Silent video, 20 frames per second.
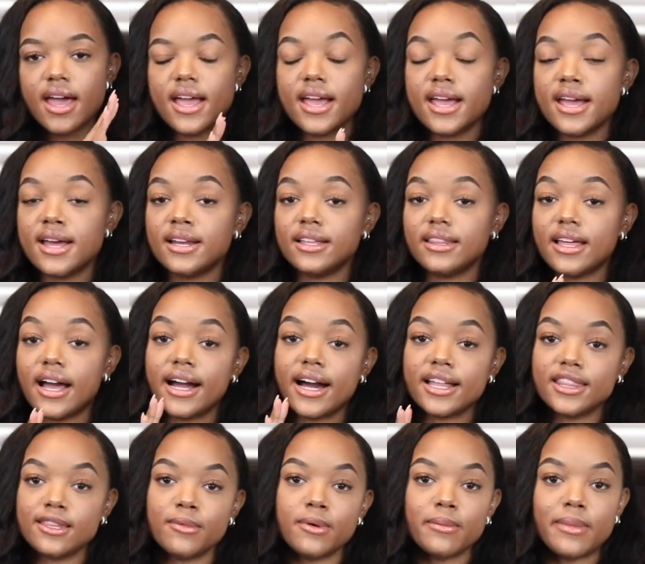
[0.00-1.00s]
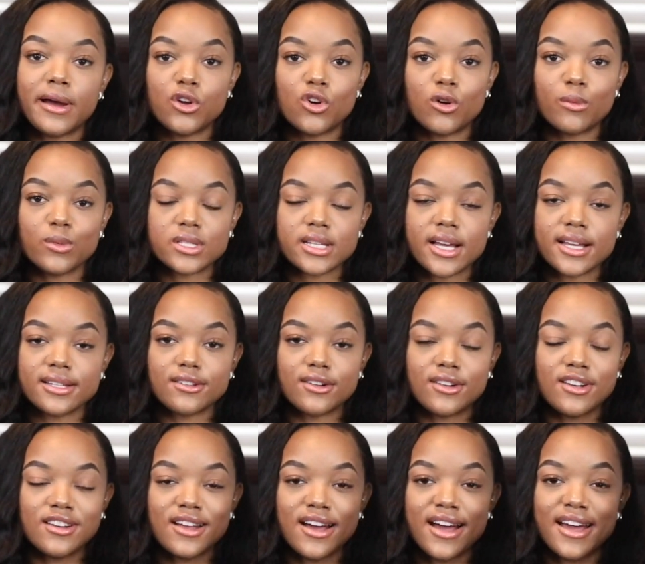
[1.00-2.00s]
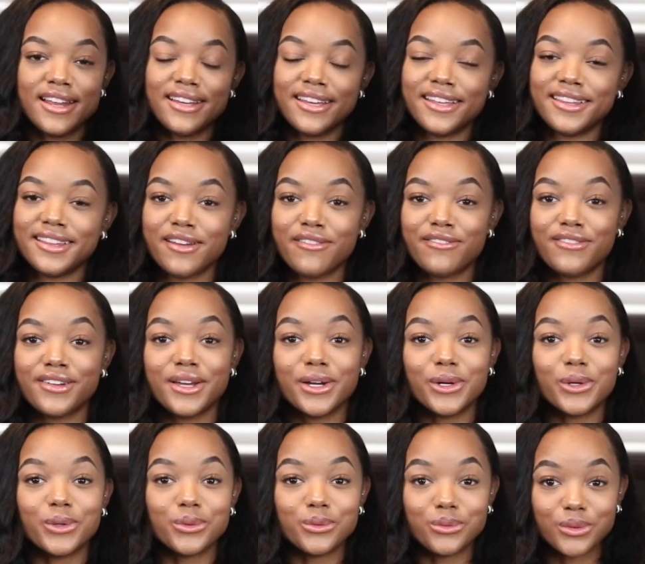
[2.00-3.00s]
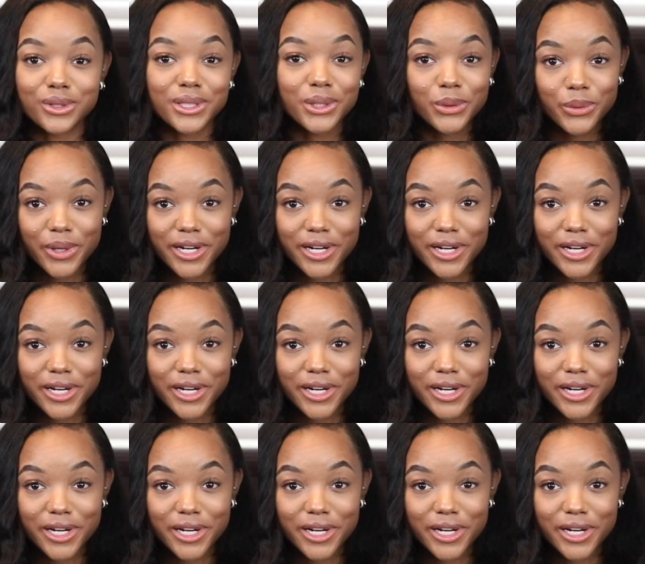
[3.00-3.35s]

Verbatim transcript: and I got them in my normal size 39, and they fit really